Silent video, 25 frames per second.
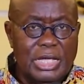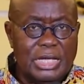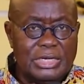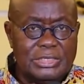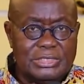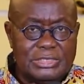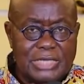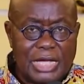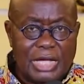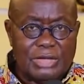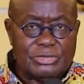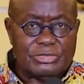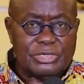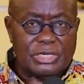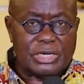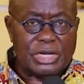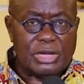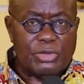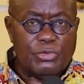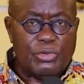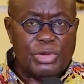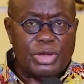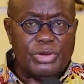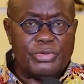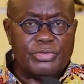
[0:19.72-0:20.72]

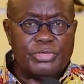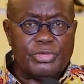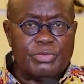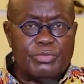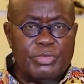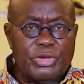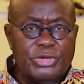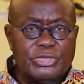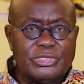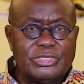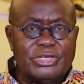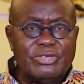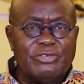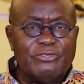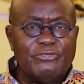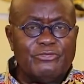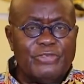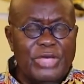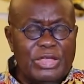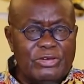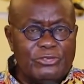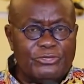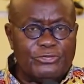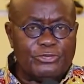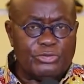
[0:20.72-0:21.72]
undoubtedly one of the most
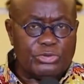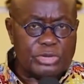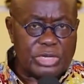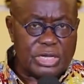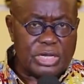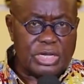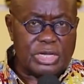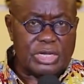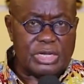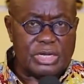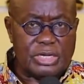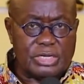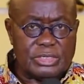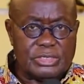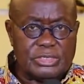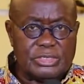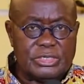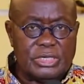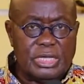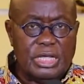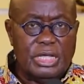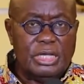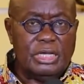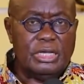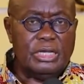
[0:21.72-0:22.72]
eventful
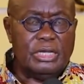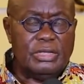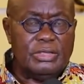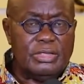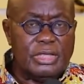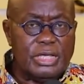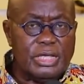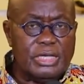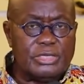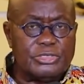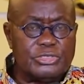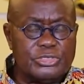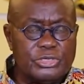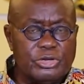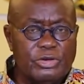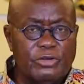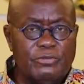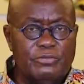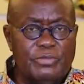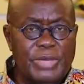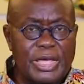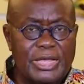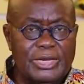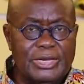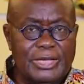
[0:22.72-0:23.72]
years in the history
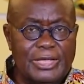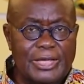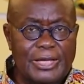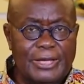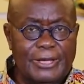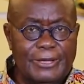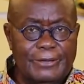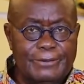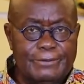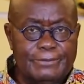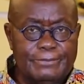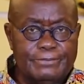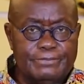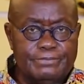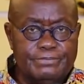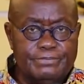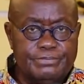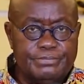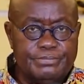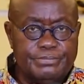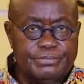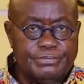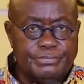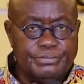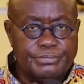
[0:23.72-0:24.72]
of mankind.
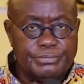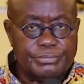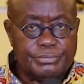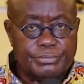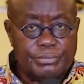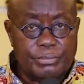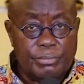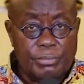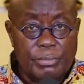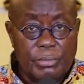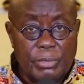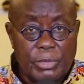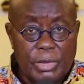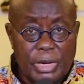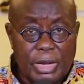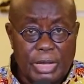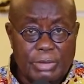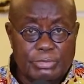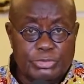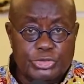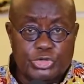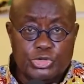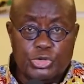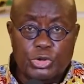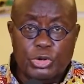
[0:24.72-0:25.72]

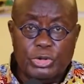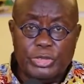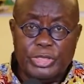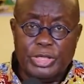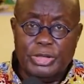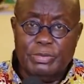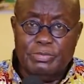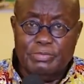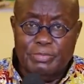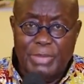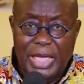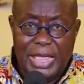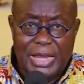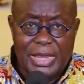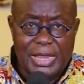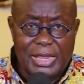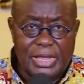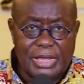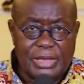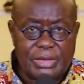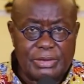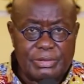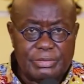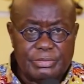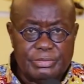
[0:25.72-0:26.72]
I'm sure that
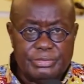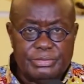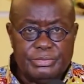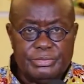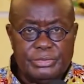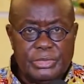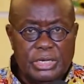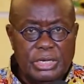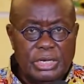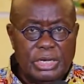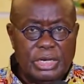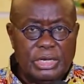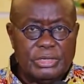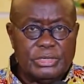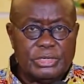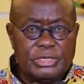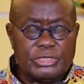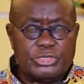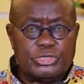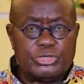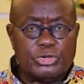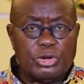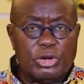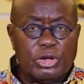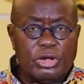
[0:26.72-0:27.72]
many, at the
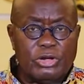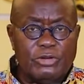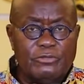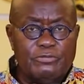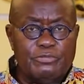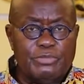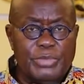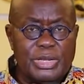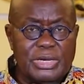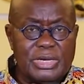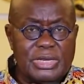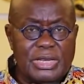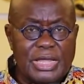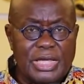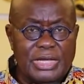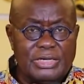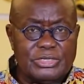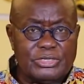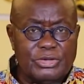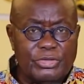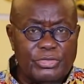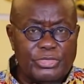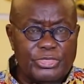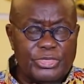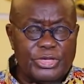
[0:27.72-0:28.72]
stroke of
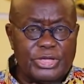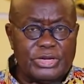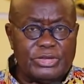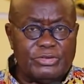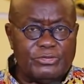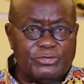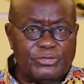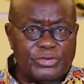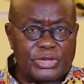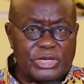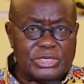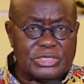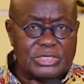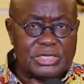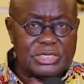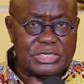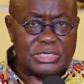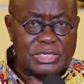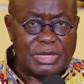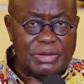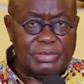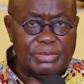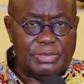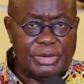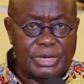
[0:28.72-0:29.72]
midnight on 31st
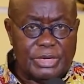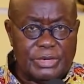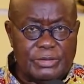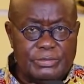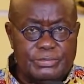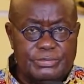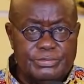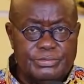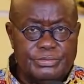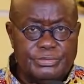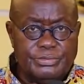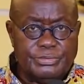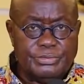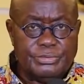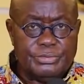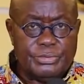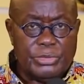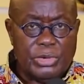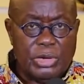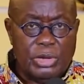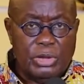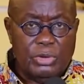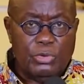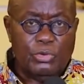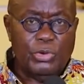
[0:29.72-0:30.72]
December,
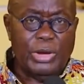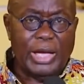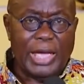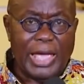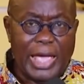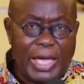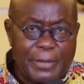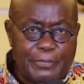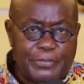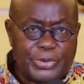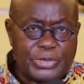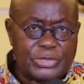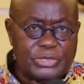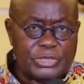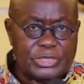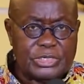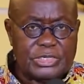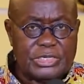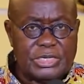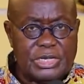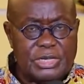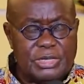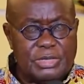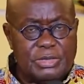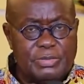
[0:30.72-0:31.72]
were happy to
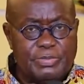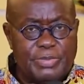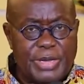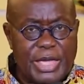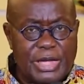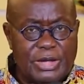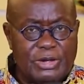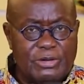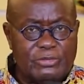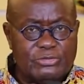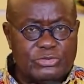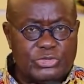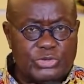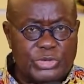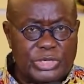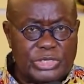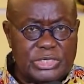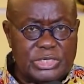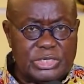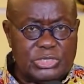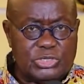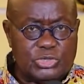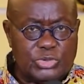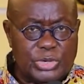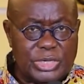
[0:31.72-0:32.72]
see the back of
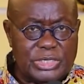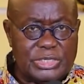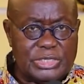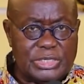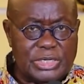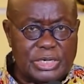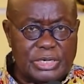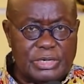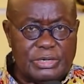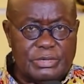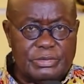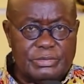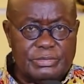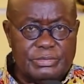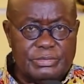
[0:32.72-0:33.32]
2020,